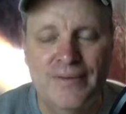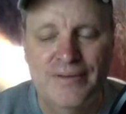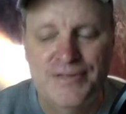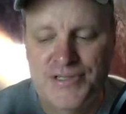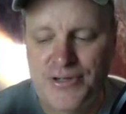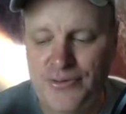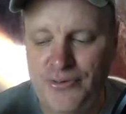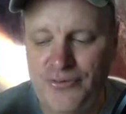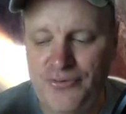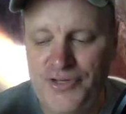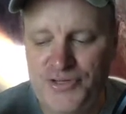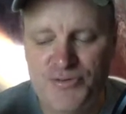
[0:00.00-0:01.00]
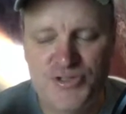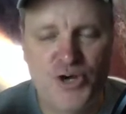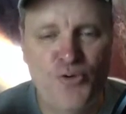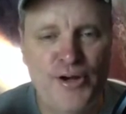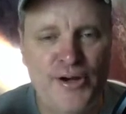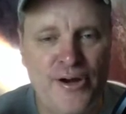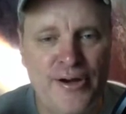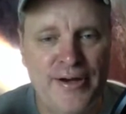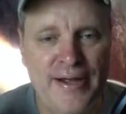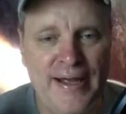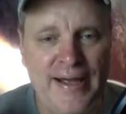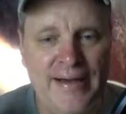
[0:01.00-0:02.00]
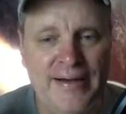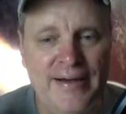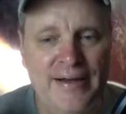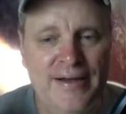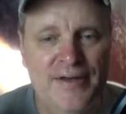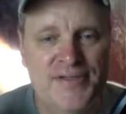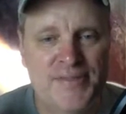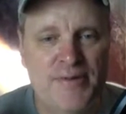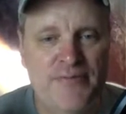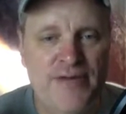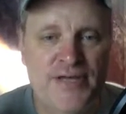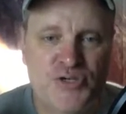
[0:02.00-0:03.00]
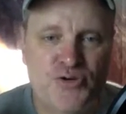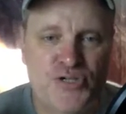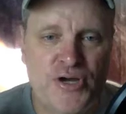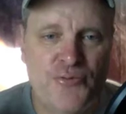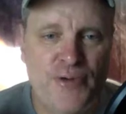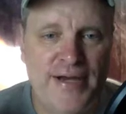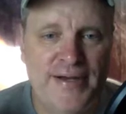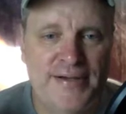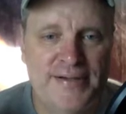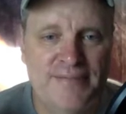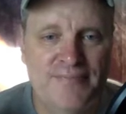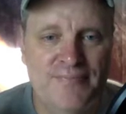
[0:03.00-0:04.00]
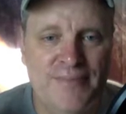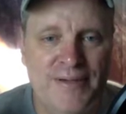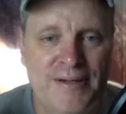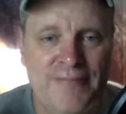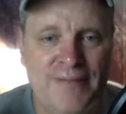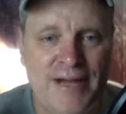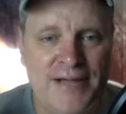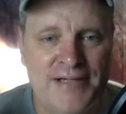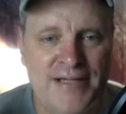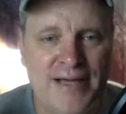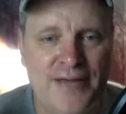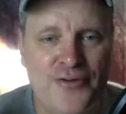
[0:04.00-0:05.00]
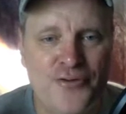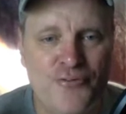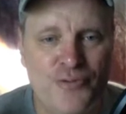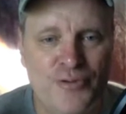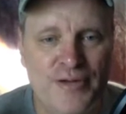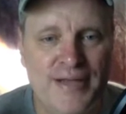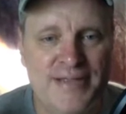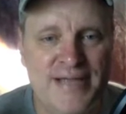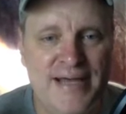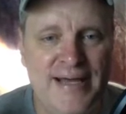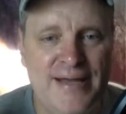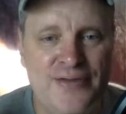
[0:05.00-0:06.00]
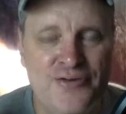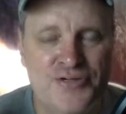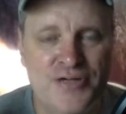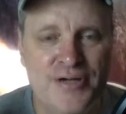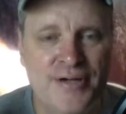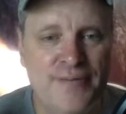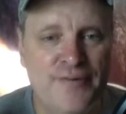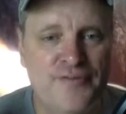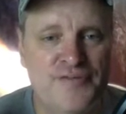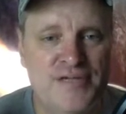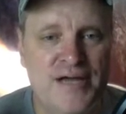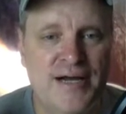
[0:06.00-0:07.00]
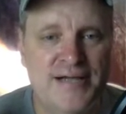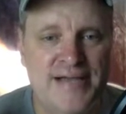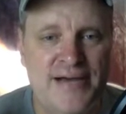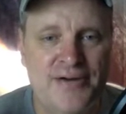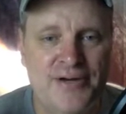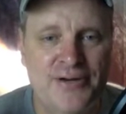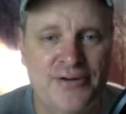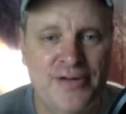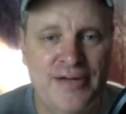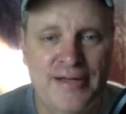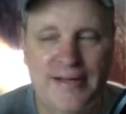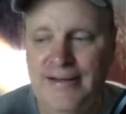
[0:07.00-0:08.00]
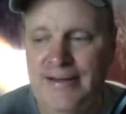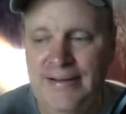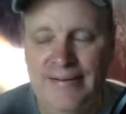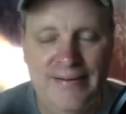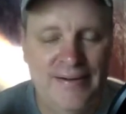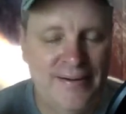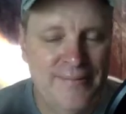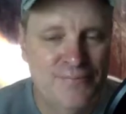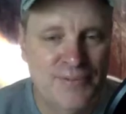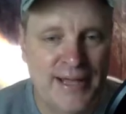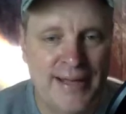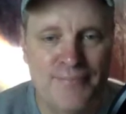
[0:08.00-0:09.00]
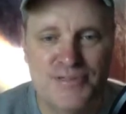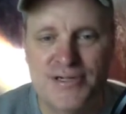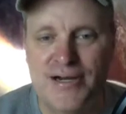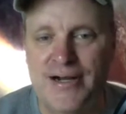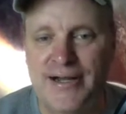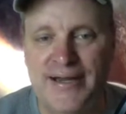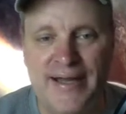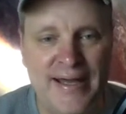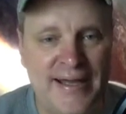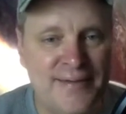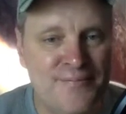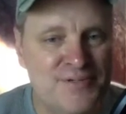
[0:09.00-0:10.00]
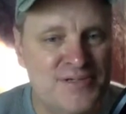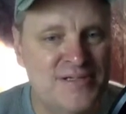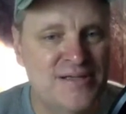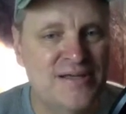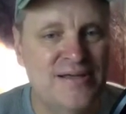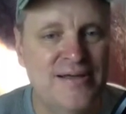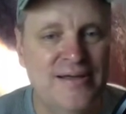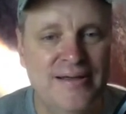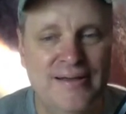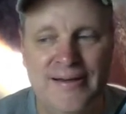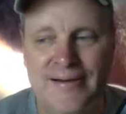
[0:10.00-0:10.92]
So this was going on, and some investors on Reddit got together and realized, hey, there's a number of stocks out here like GameStop and AMC,